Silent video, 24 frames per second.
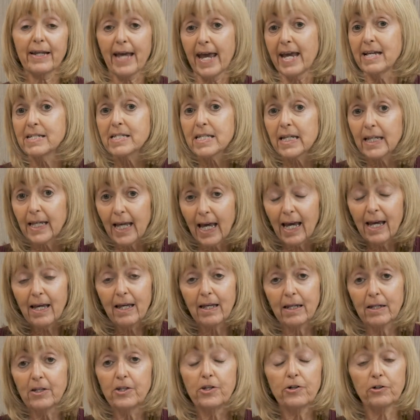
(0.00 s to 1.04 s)
case,
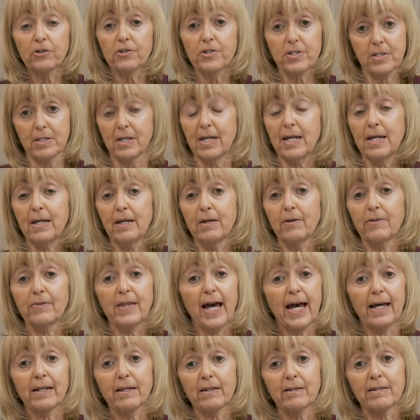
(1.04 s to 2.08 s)
again, you'll see
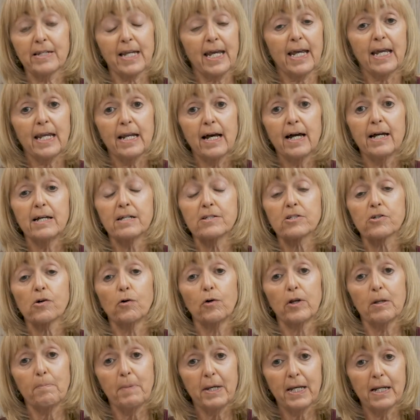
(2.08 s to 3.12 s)
that data is
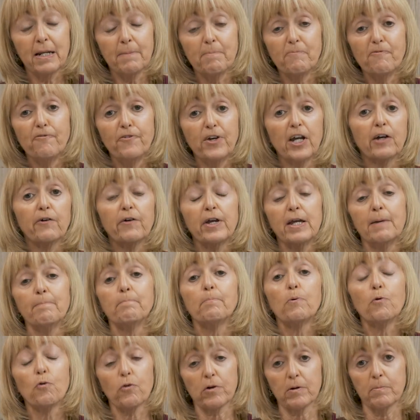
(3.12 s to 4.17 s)
going to be a very
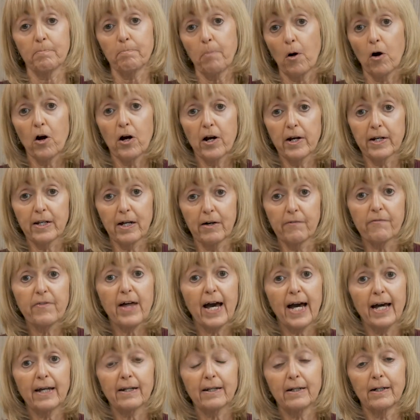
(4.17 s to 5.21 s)
important part of
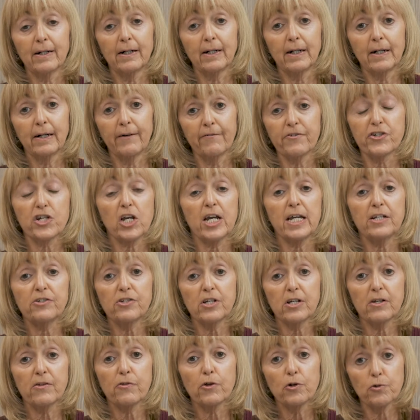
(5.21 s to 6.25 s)
that, of
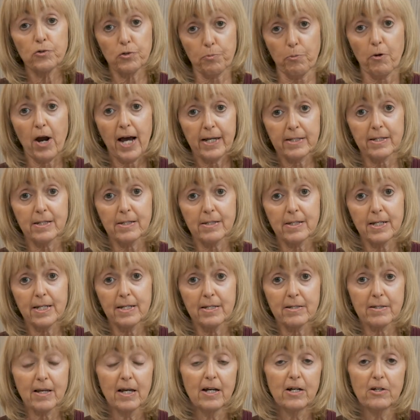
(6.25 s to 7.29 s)
changing those
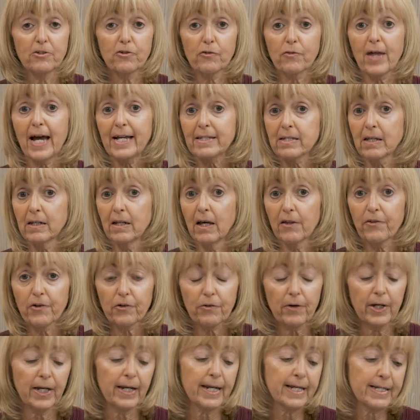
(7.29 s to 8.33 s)
processes. So that's another
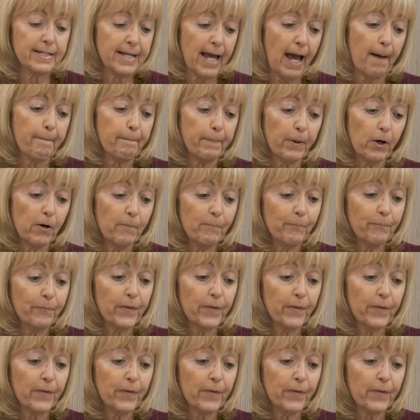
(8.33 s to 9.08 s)
great example.